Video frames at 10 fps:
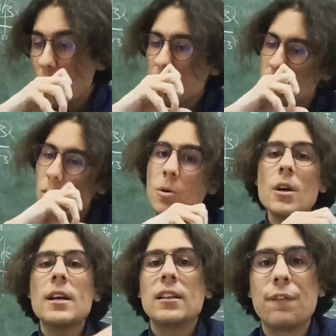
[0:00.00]

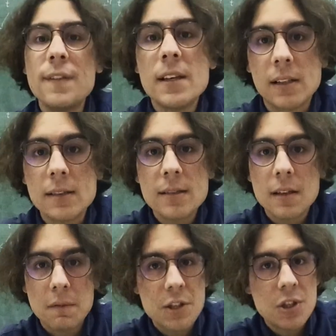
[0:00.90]
So the fields
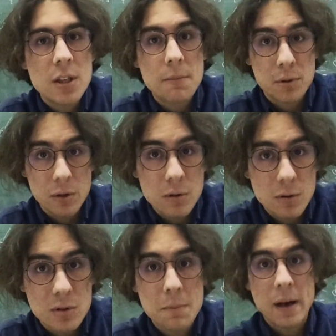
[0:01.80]
which
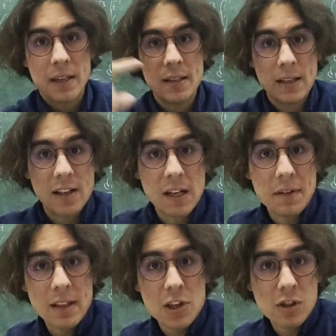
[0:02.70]
produced by the
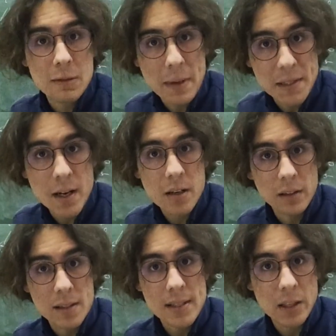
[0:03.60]
gravitational material
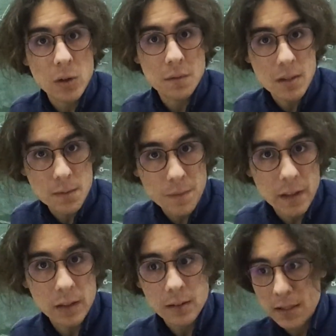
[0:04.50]
inside of this
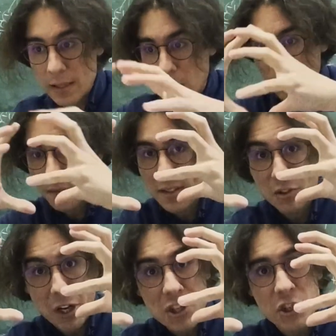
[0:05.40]
field, inside of this
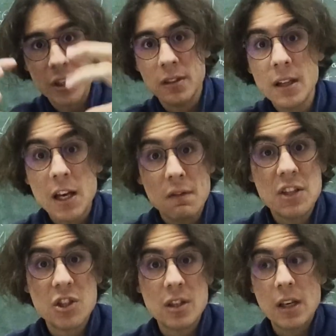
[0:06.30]
region,
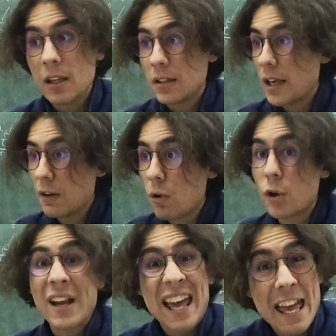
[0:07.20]
which they were
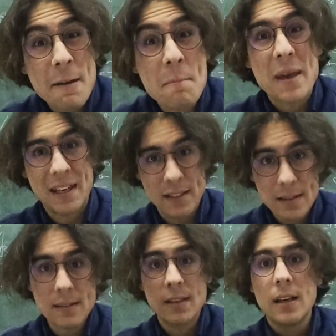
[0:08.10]

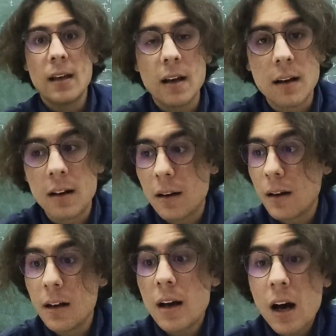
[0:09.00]
embedded,
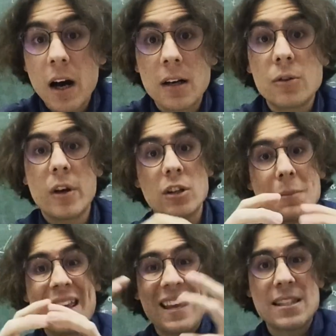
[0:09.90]
are going to
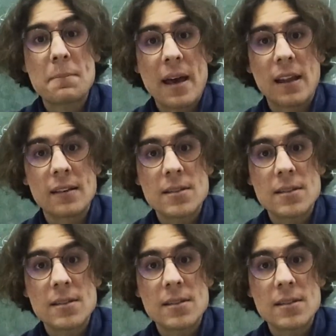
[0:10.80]
be expanded.